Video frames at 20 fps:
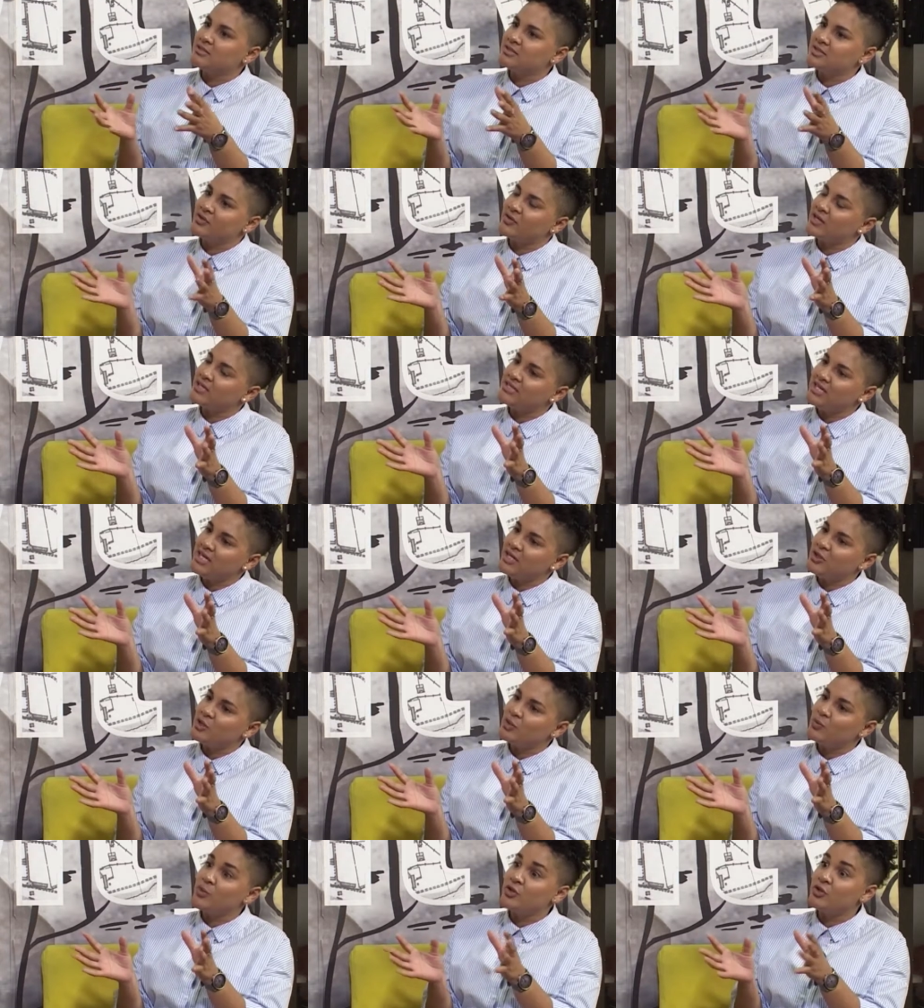So they
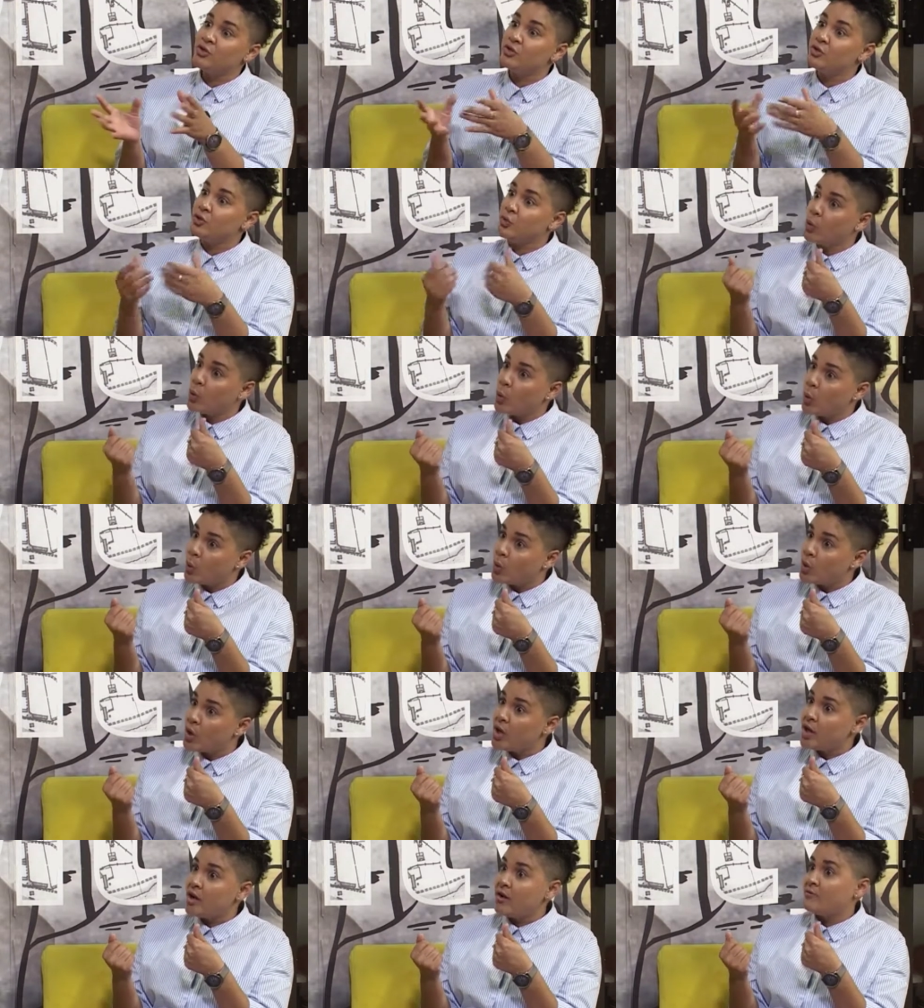tend to withdraw
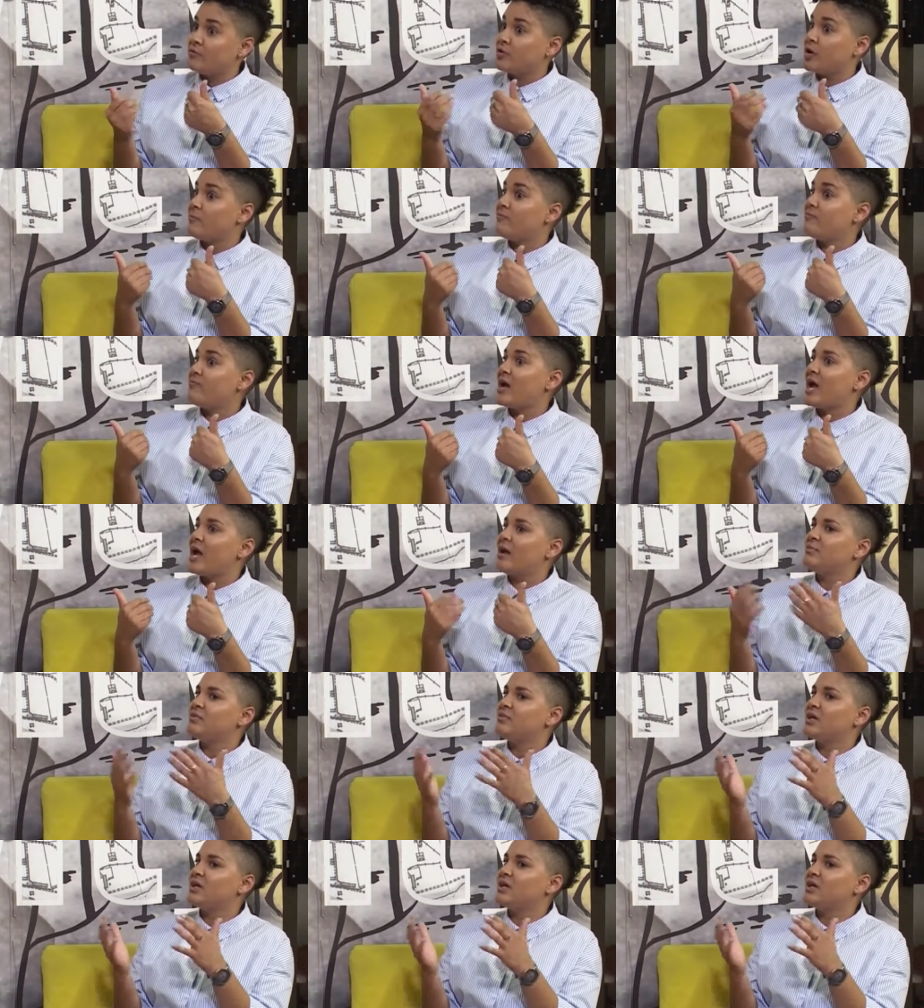from family.